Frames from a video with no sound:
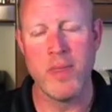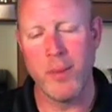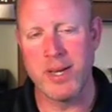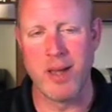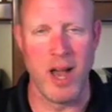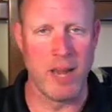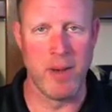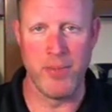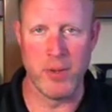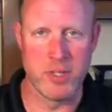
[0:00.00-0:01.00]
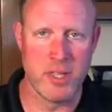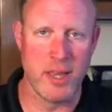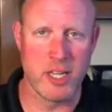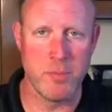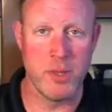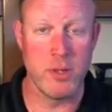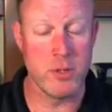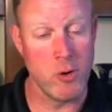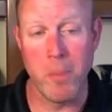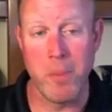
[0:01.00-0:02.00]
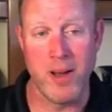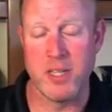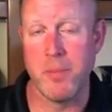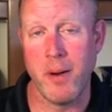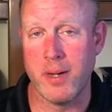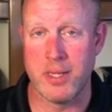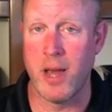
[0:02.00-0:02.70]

Then we talk about those things. But those are all possibilities